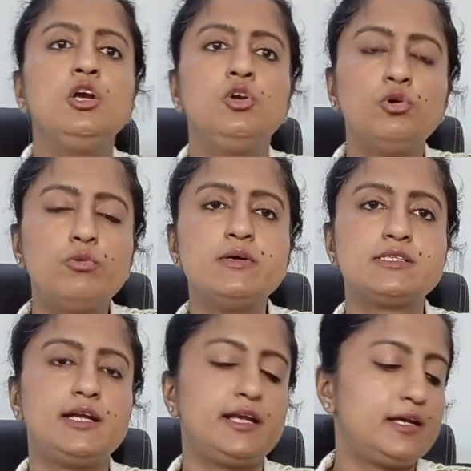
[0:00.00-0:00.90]
do
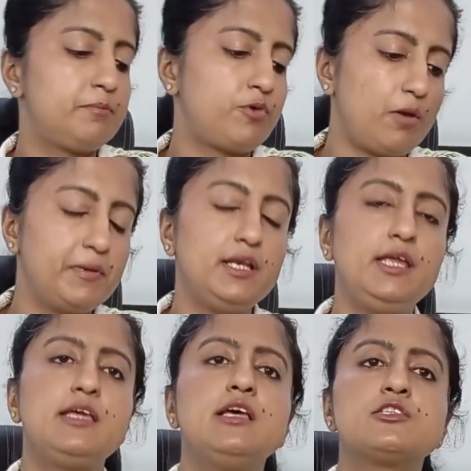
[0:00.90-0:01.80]
visit it
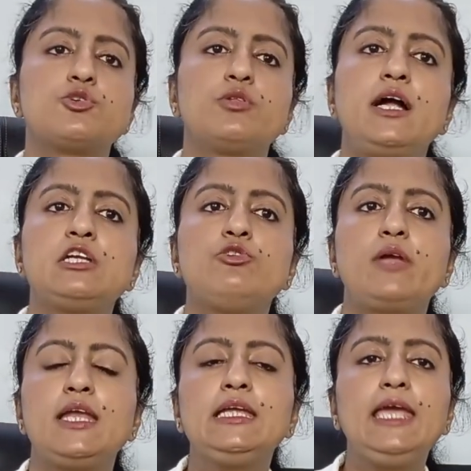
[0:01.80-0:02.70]
properly so that you
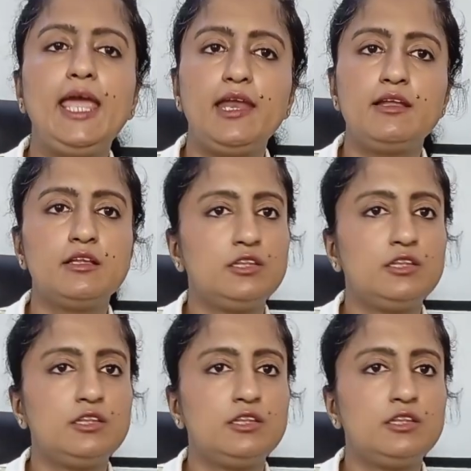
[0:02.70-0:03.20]
can gain